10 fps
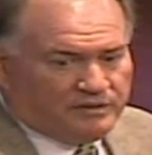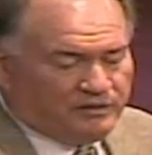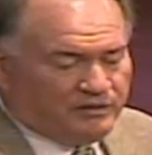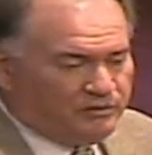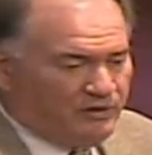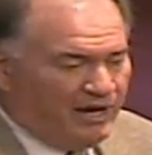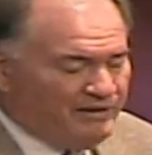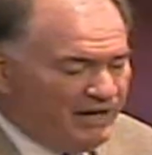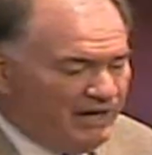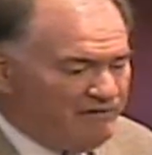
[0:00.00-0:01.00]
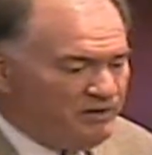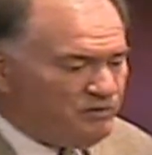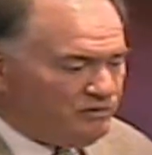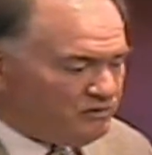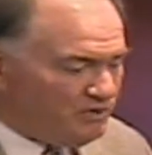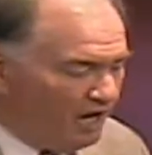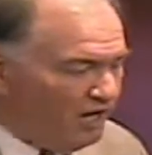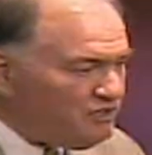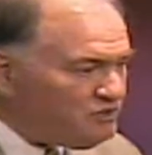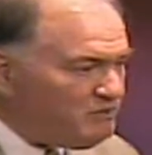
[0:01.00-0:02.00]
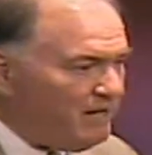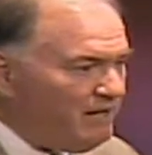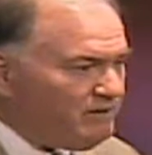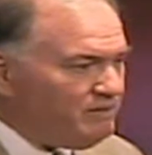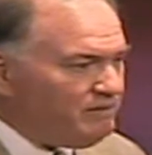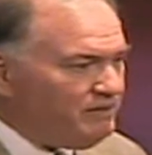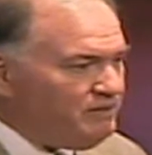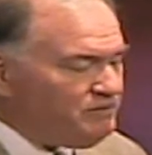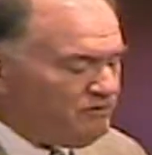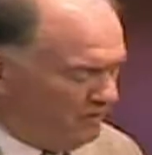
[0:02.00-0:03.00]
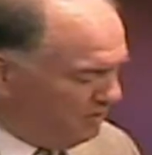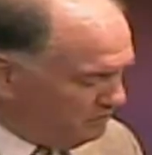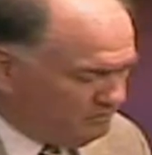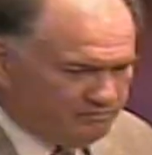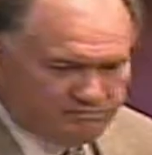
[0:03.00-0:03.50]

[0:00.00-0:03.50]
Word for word: Do, do I have to have any real knowledge about this? No.